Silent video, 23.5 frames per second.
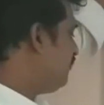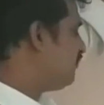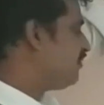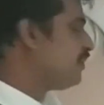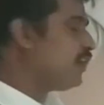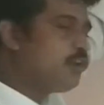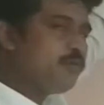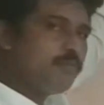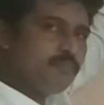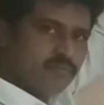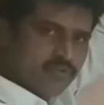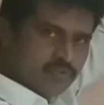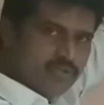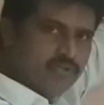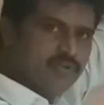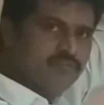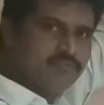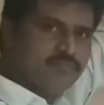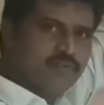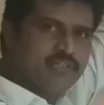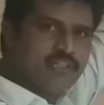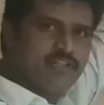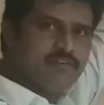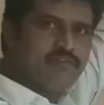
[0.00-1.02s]

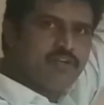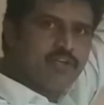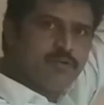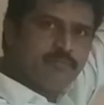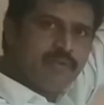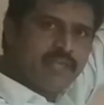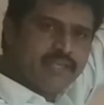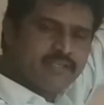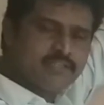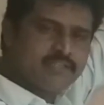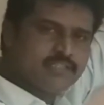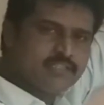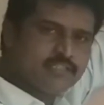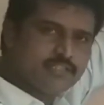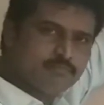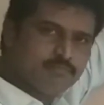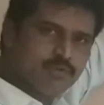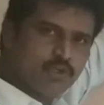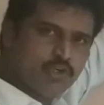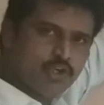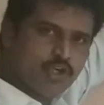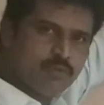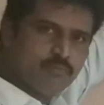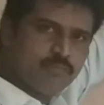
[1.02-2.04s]
whether 1 by x is a
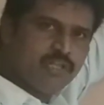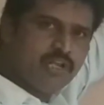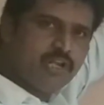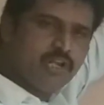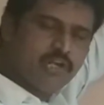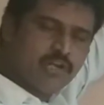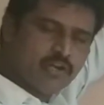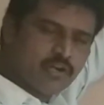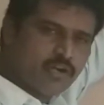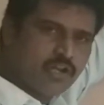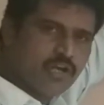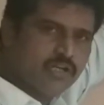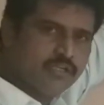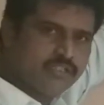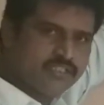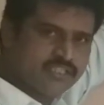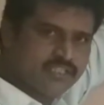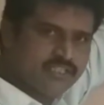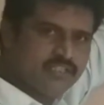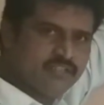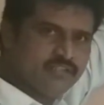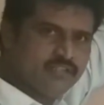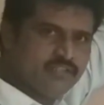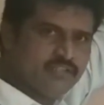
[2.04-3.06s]
monomial or not,
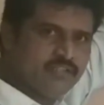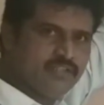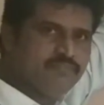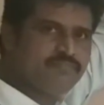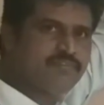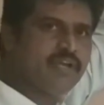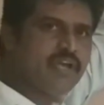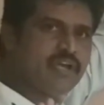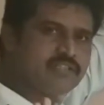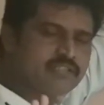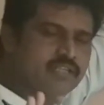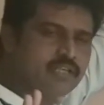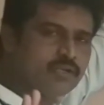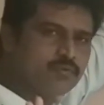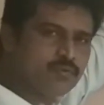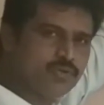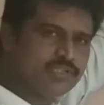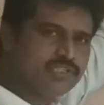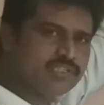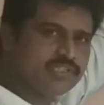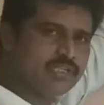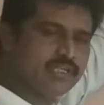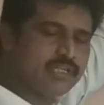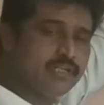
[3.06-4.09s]
if I ask a
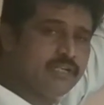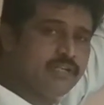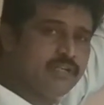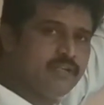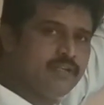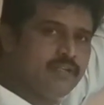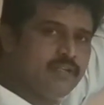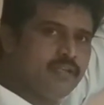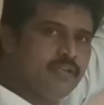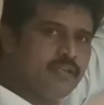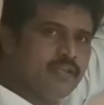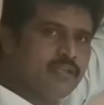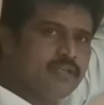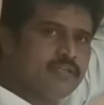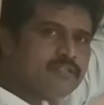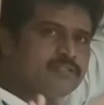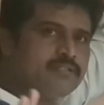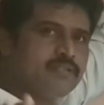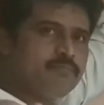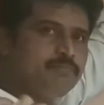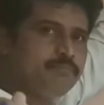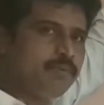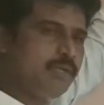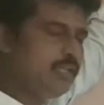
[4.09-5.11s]
question,
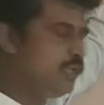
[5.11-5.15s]
simply